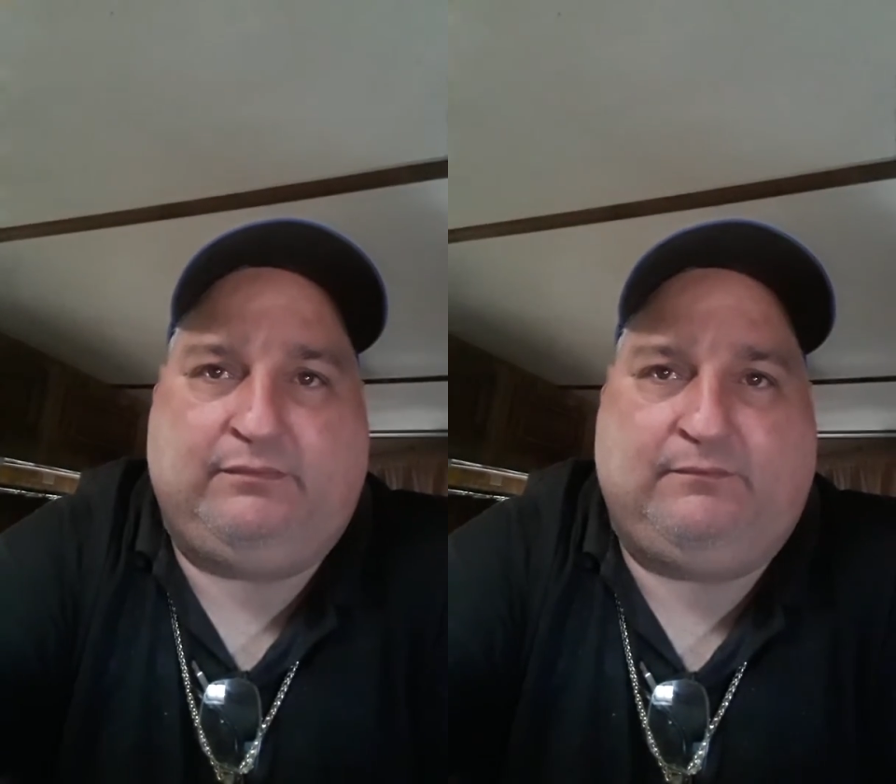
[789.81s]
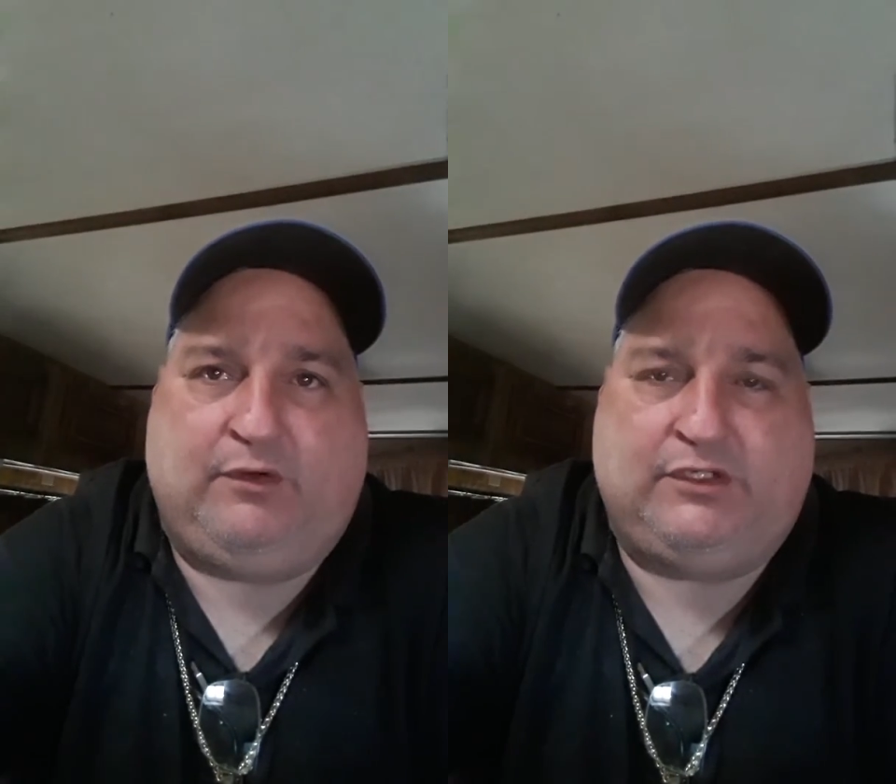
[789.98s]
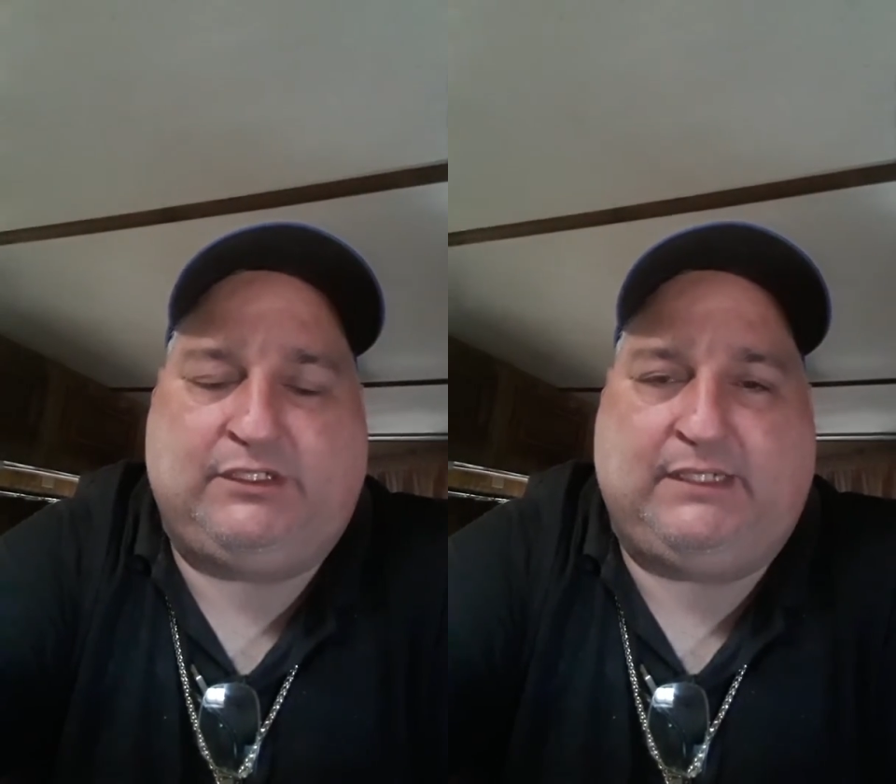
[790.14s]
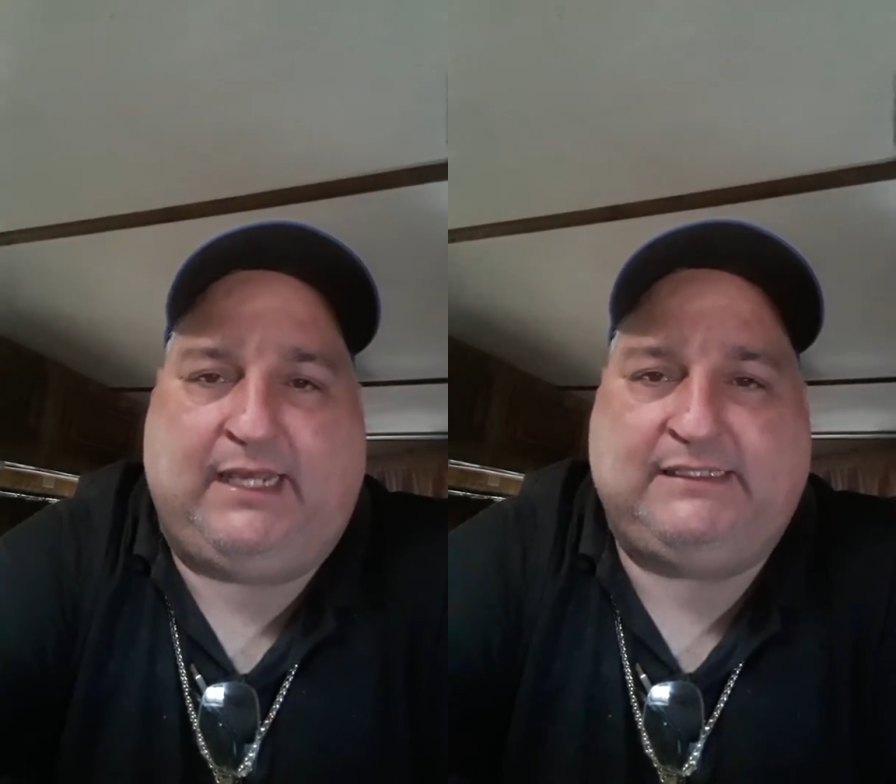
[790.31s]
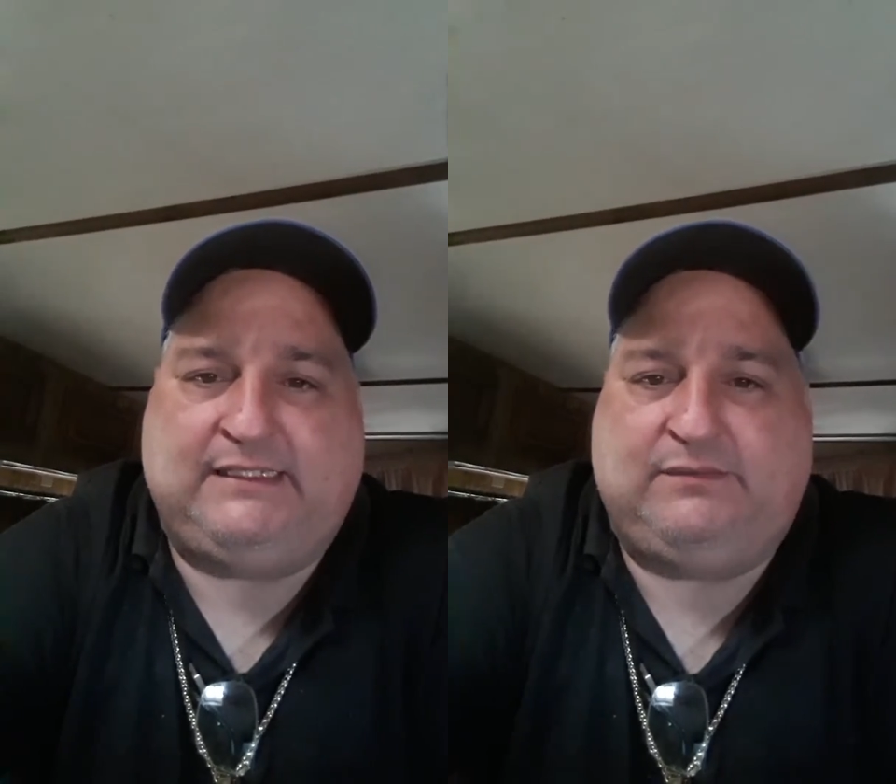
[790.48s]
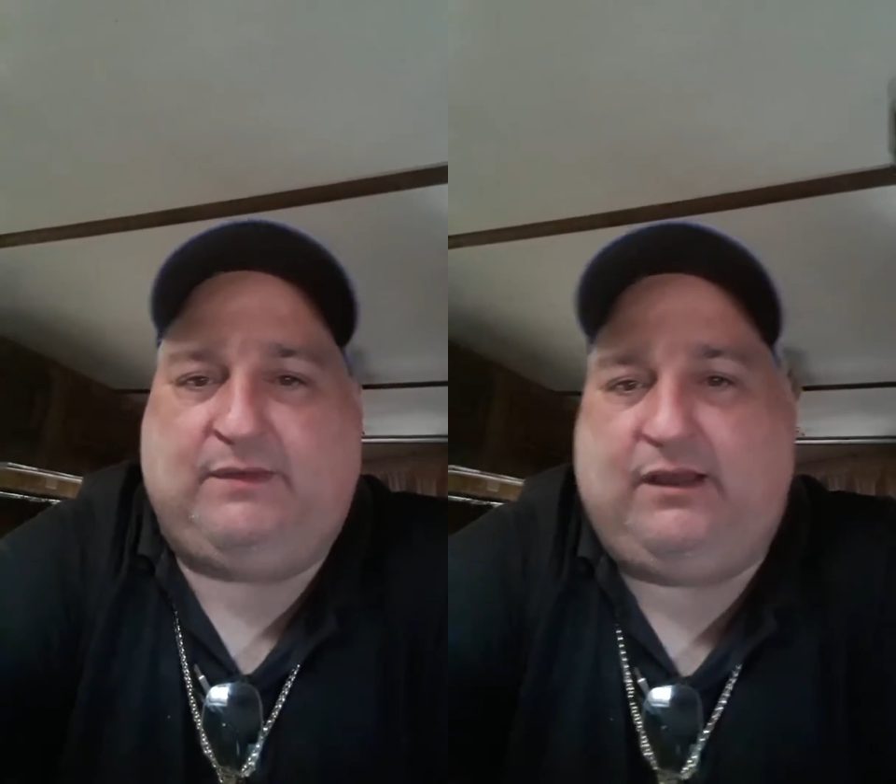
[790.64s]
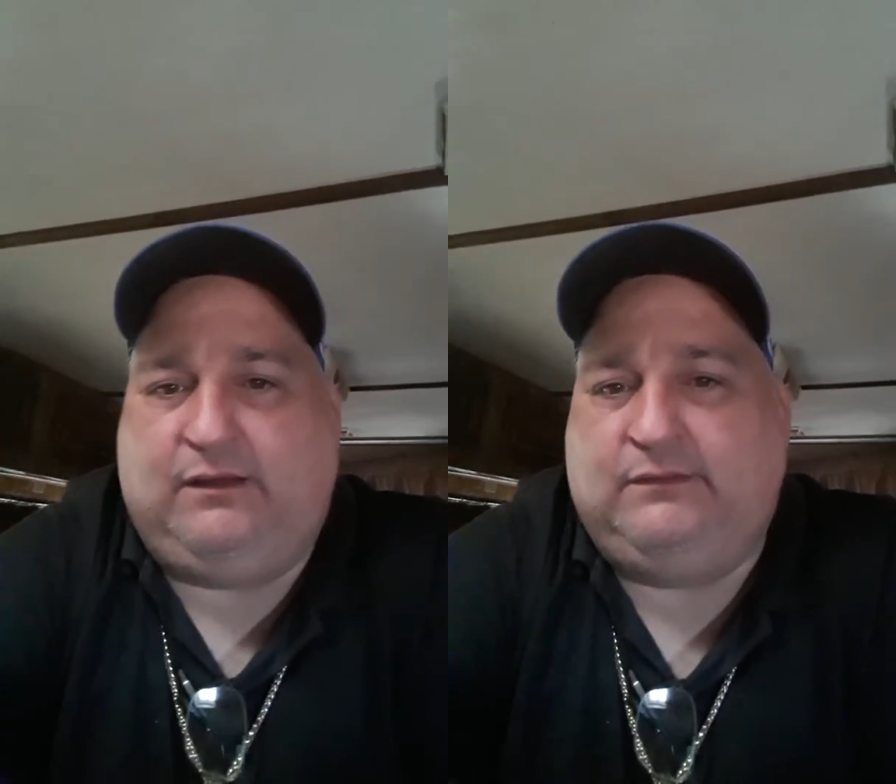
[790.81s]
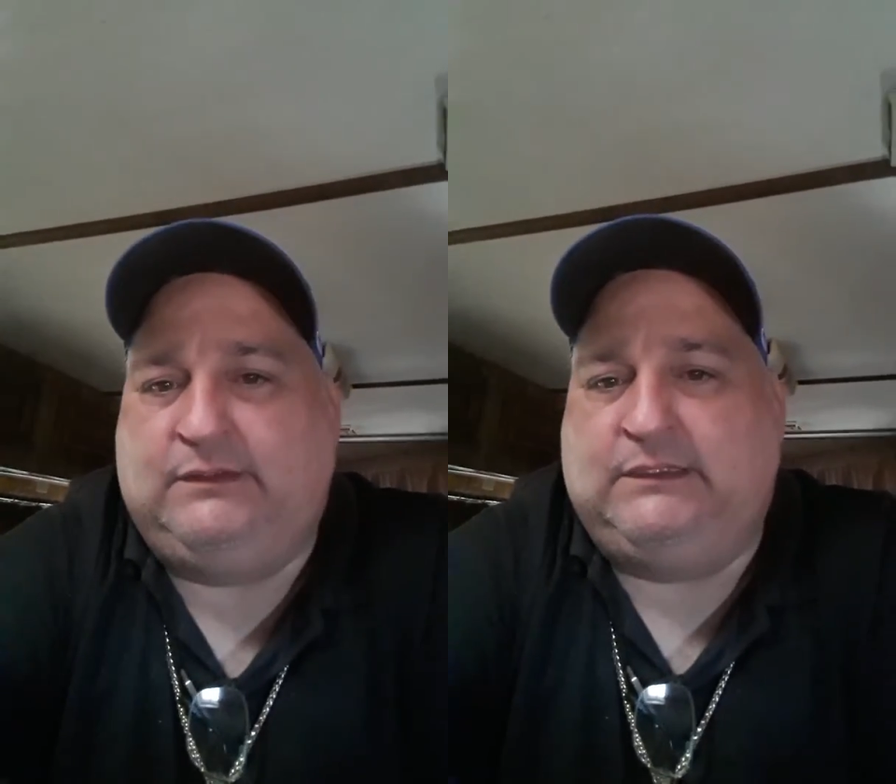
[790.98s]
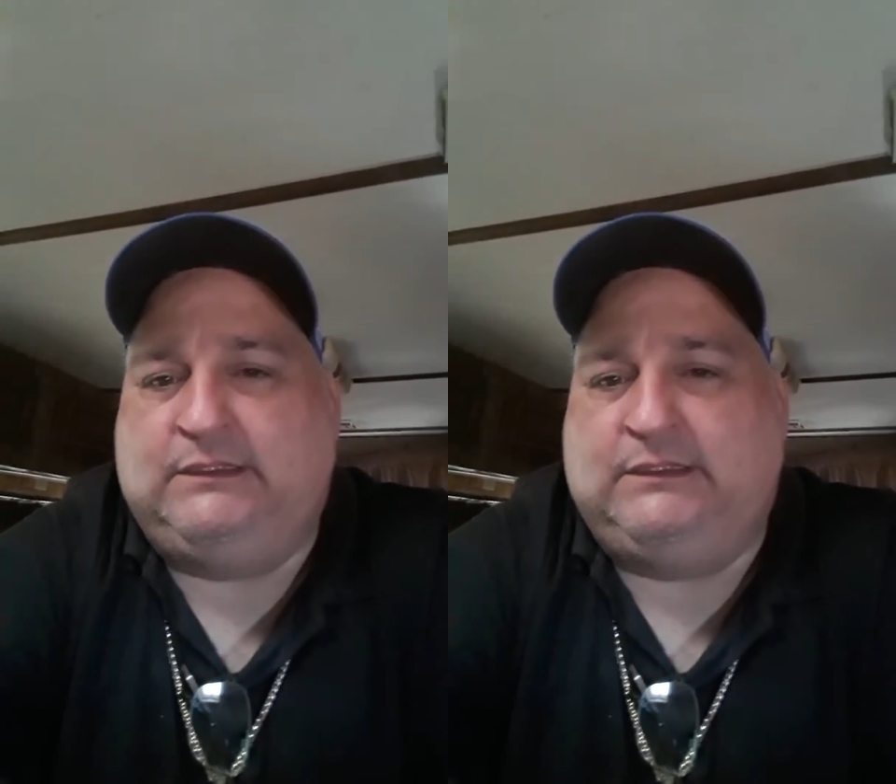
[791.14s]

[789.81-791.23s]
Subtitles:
merchandise as well,